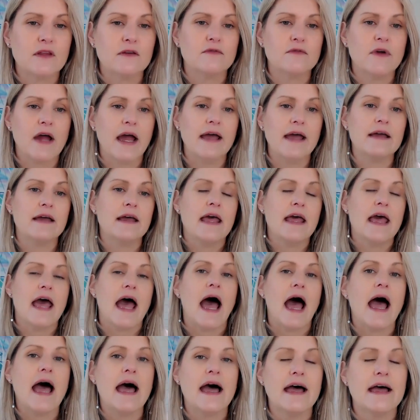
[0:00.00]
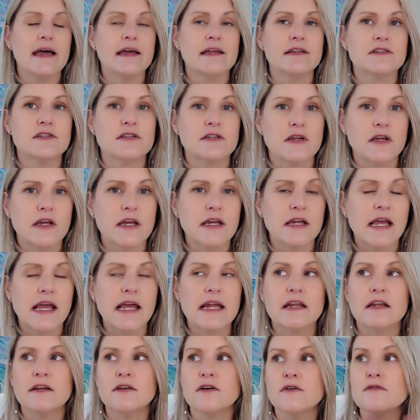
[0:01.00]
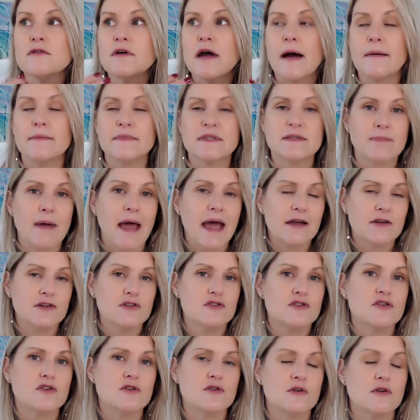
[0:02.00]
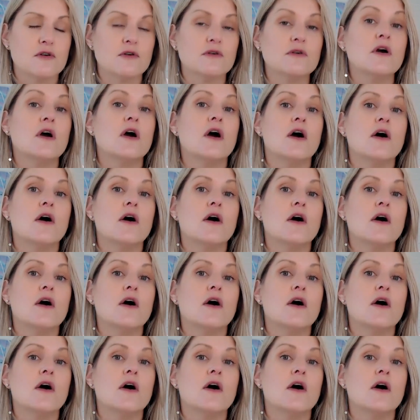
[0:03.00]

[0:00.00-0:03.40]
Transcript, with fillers: right? And, and it all comes back to